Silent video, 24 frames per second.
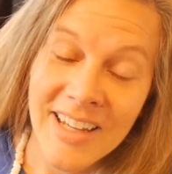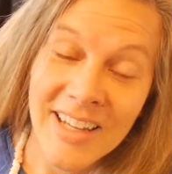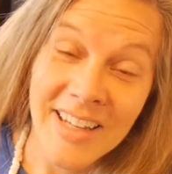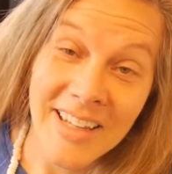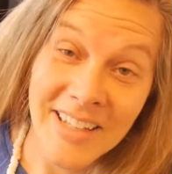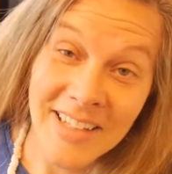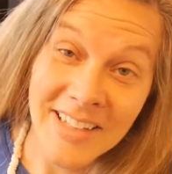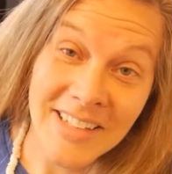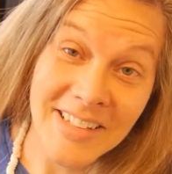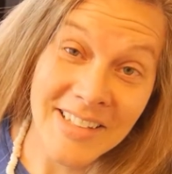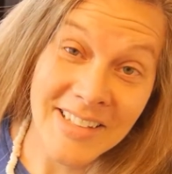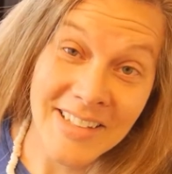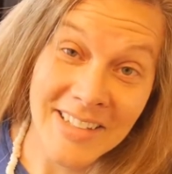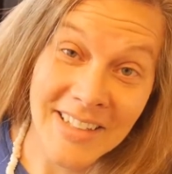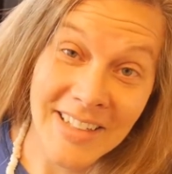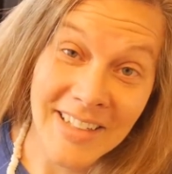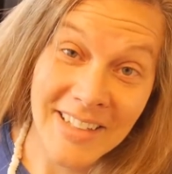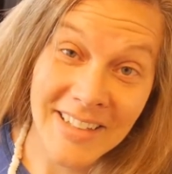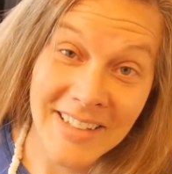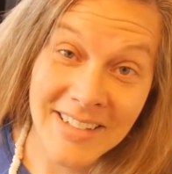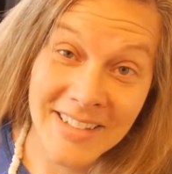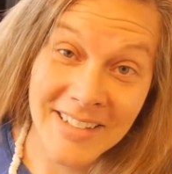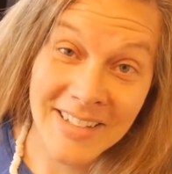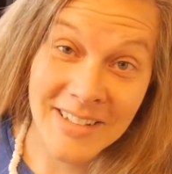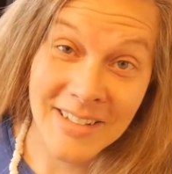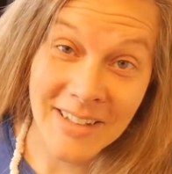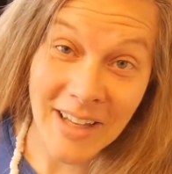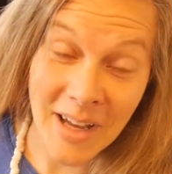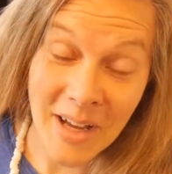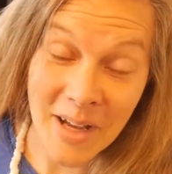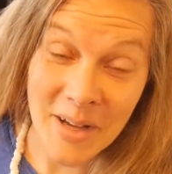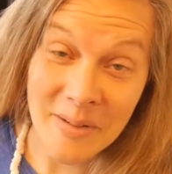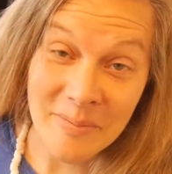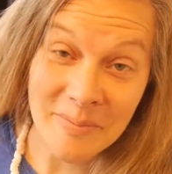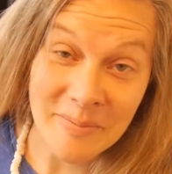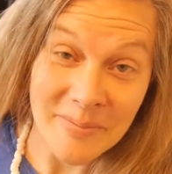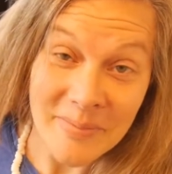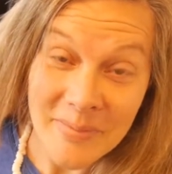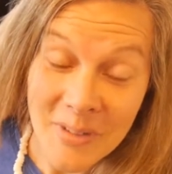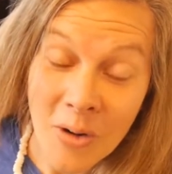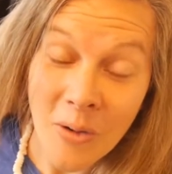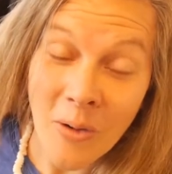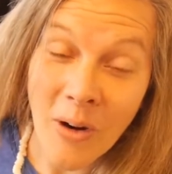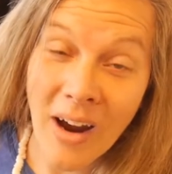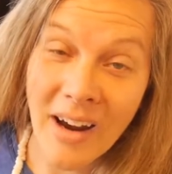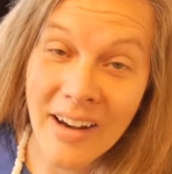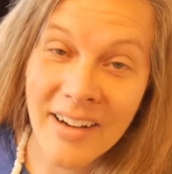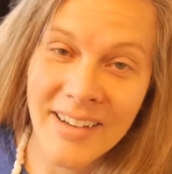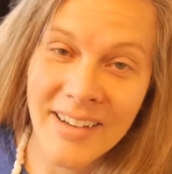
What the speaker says: is quite